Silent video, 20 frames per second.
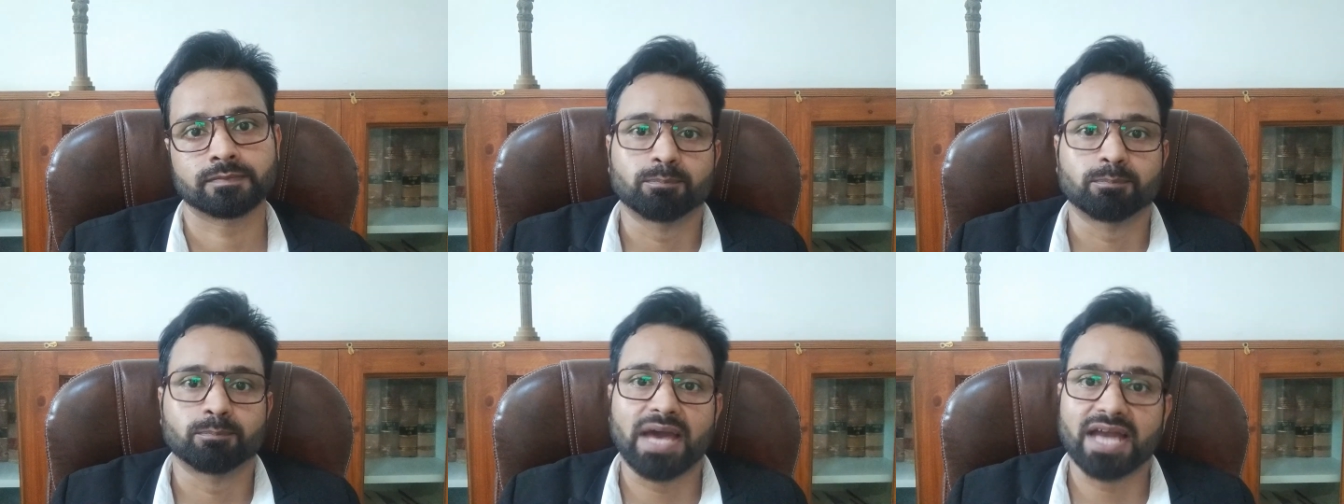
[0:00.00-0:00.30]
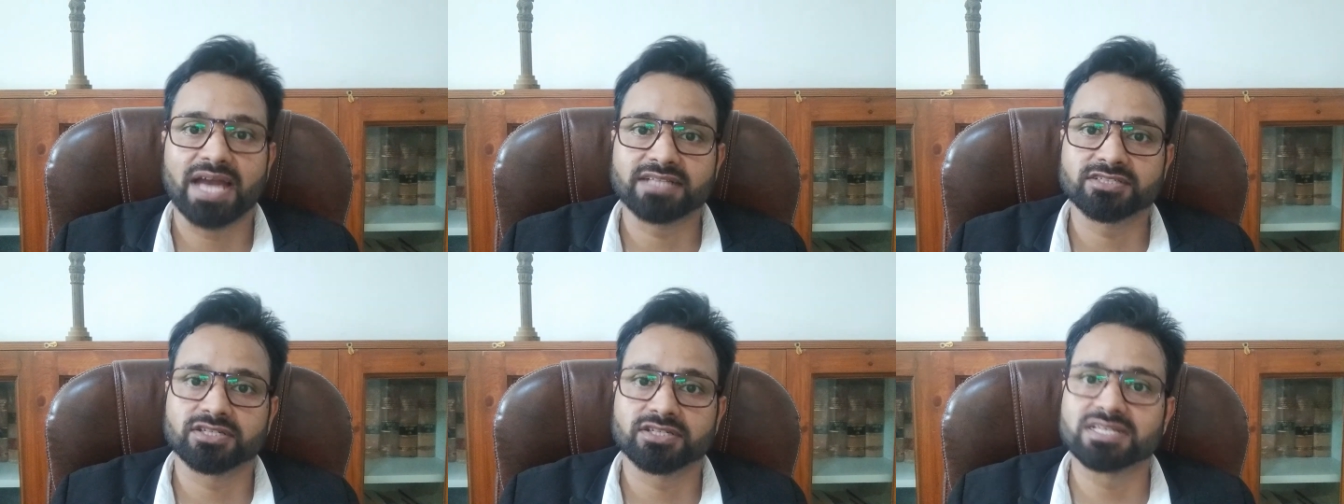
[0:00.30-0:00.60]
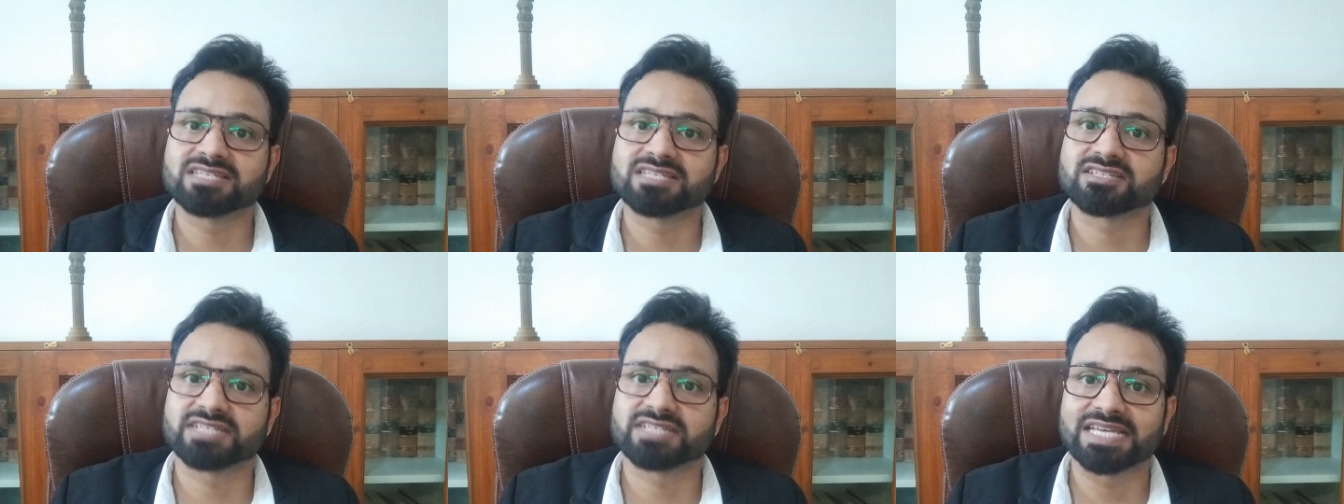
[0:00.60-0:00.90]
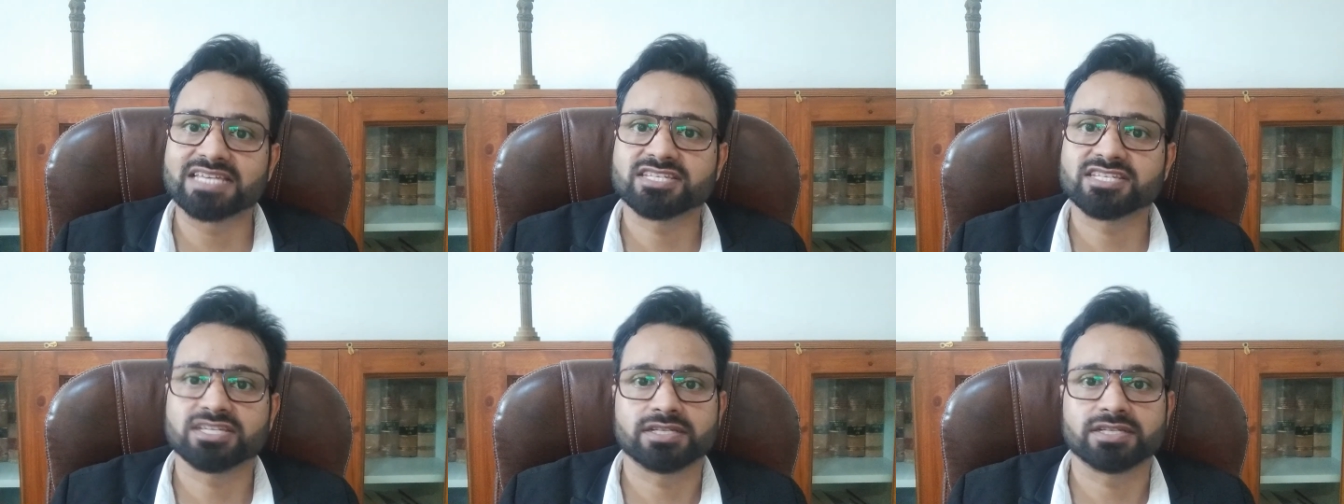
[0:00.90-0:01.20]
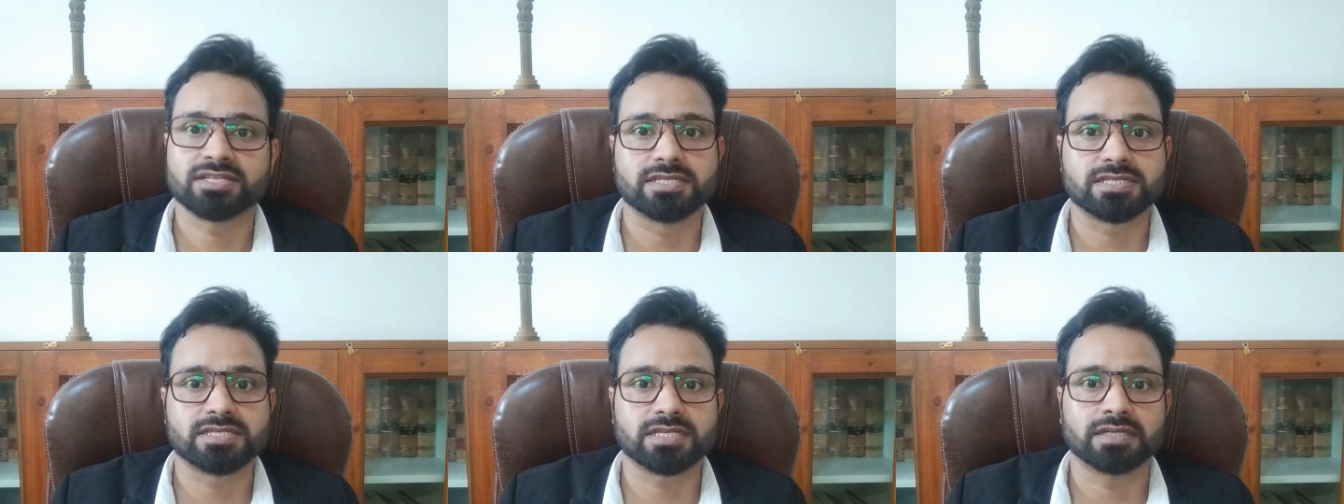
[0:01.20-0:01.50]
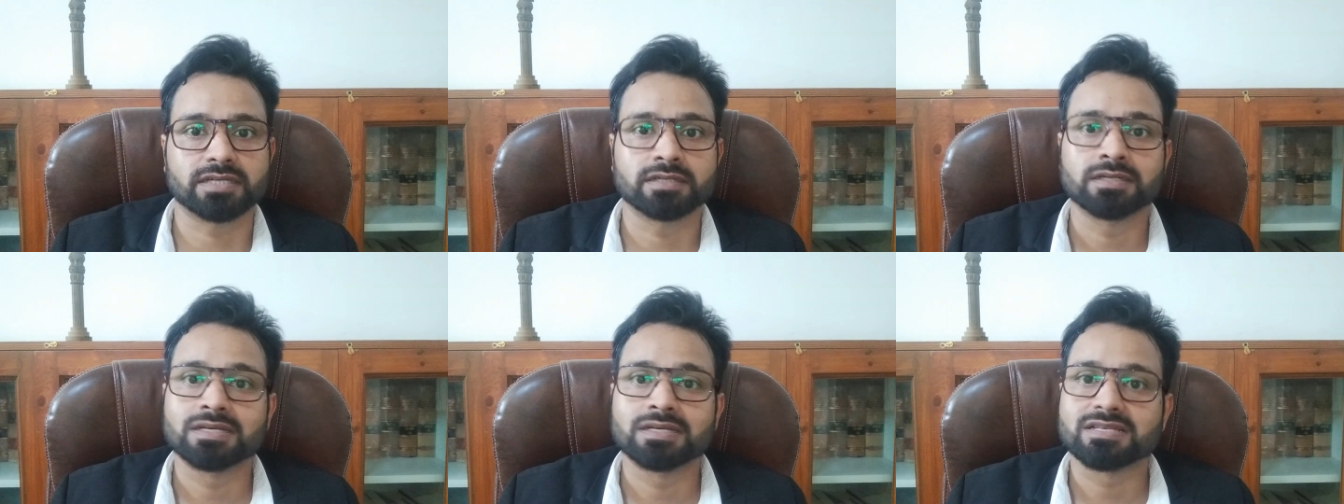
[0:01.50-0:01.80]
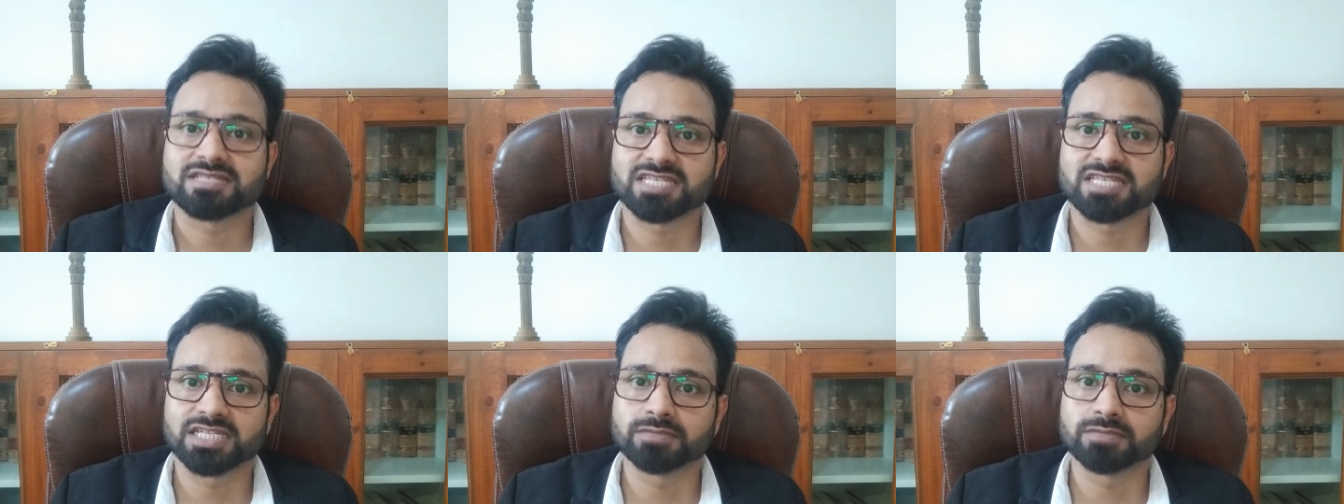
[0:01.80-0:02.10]
Marriage registration is a
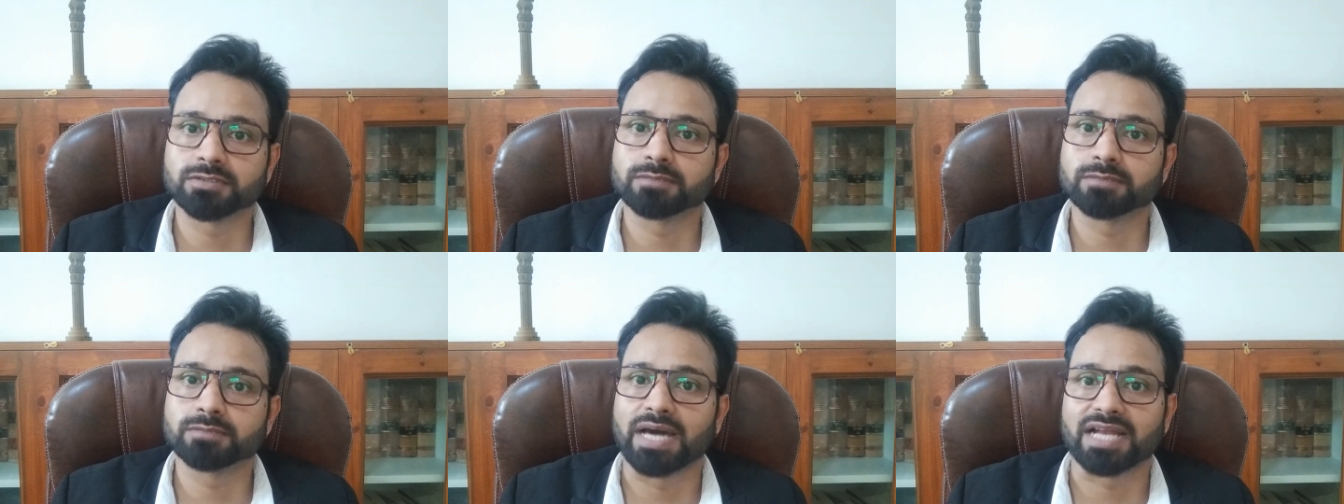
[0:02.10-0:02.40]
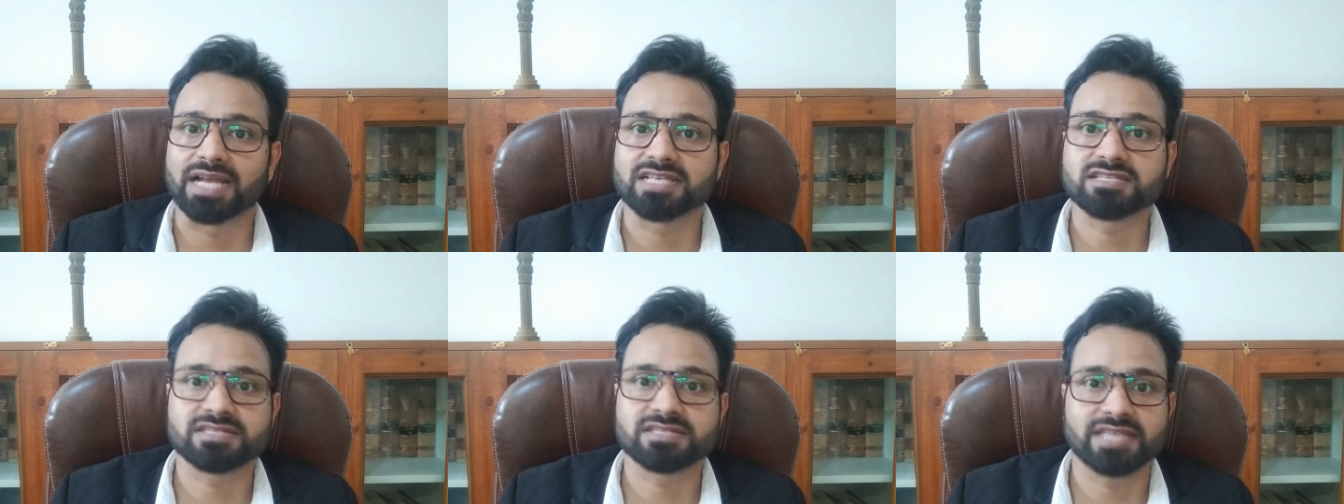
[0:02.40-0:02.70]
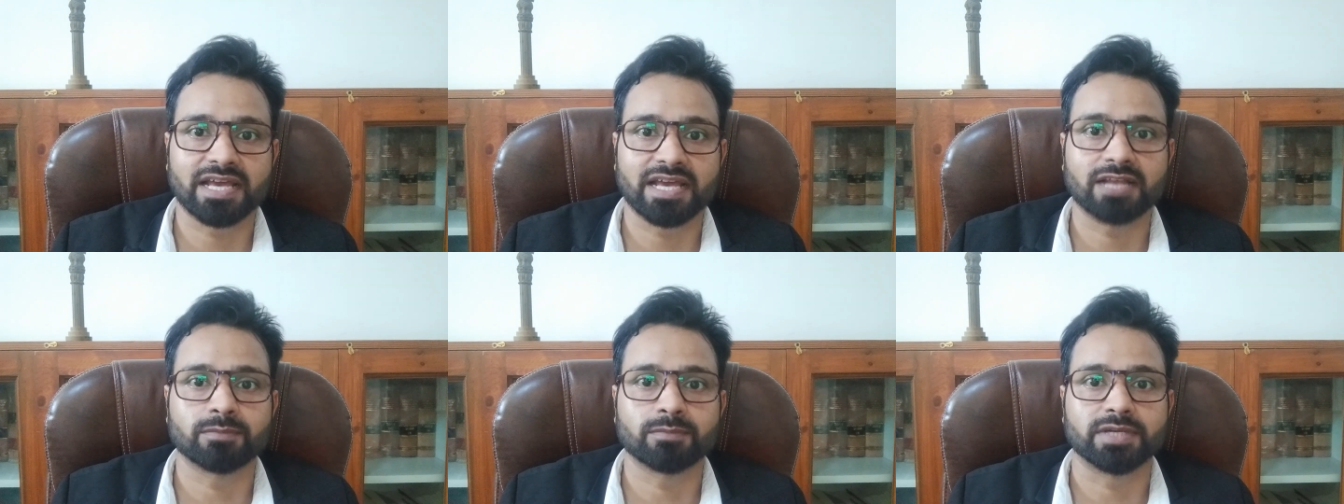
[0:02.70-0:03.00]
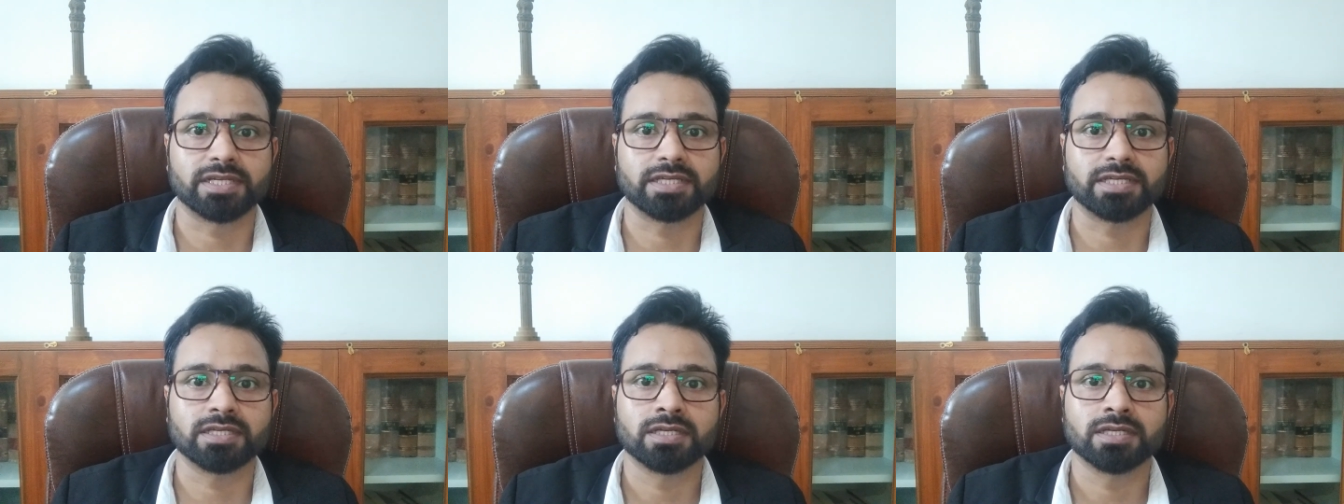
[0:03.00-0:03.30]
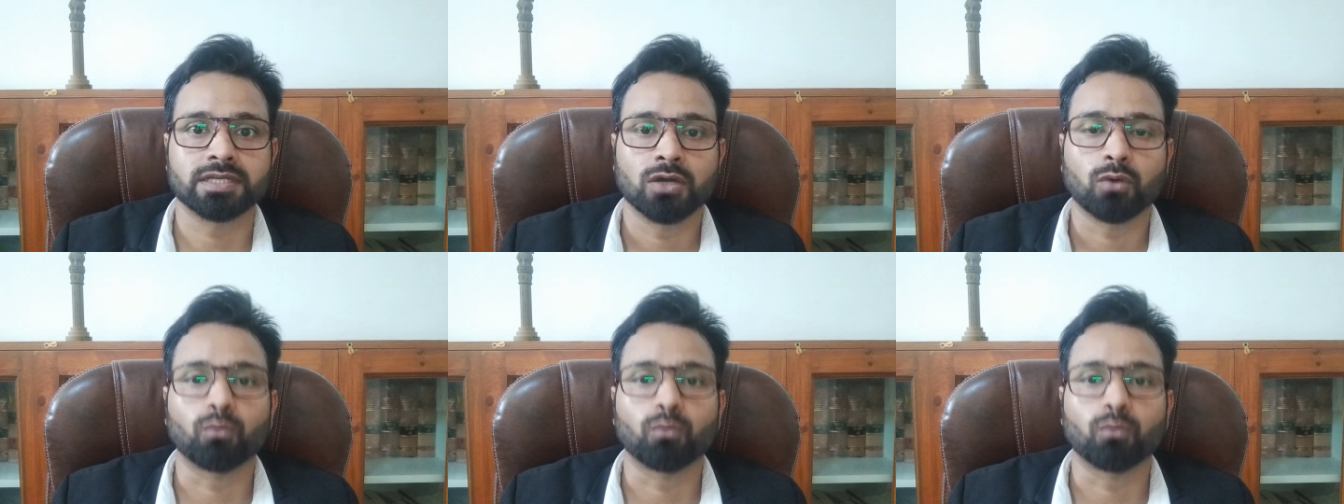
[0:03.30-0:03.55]
civil marriage ceremony